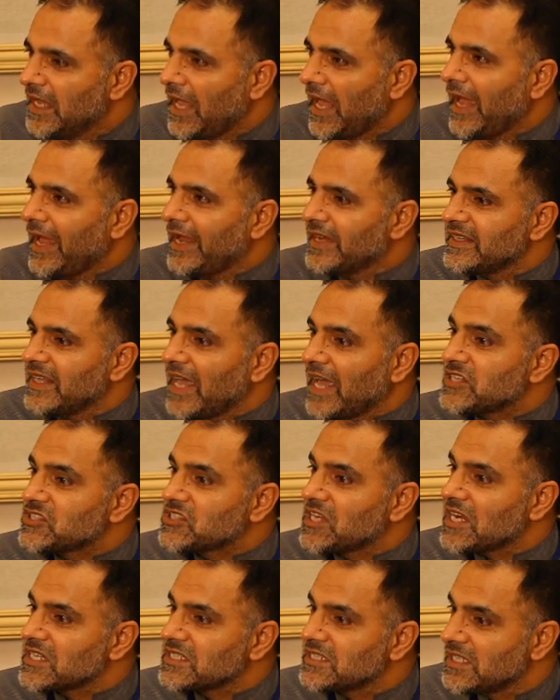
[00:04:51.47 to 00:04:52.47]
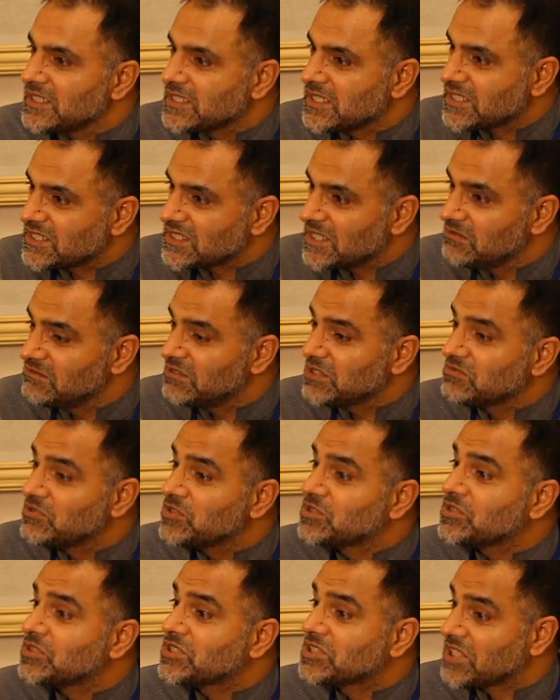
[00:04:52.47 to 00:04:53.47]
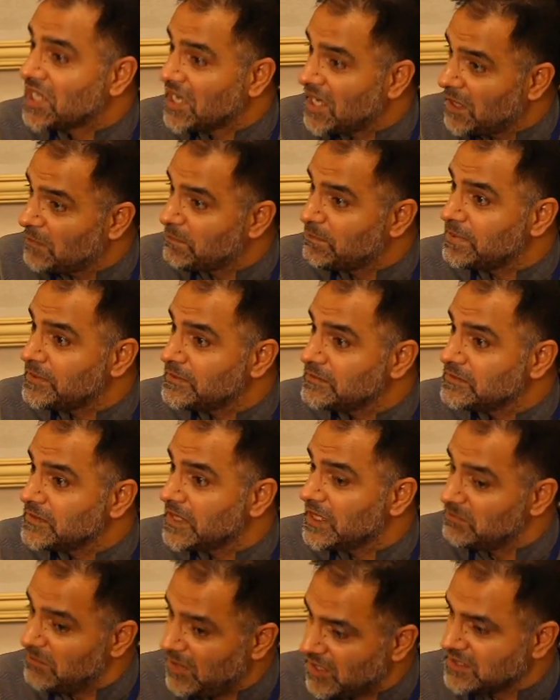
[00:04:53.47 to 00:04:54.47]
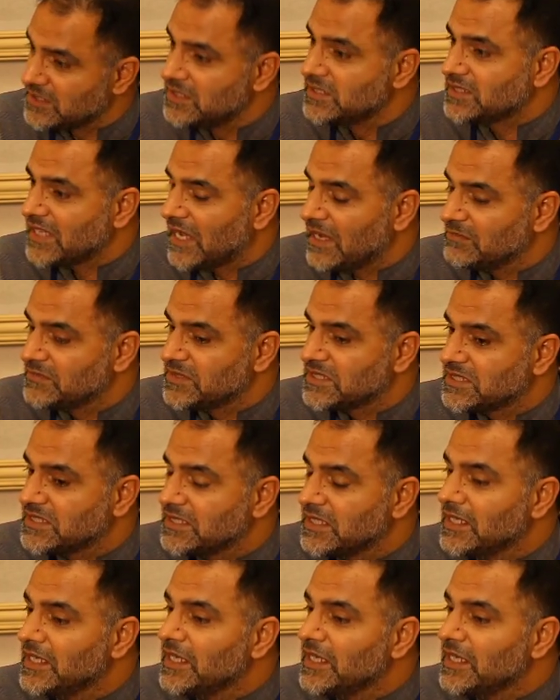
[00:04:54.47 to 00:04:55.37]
and the educational system which we should shape in modern times,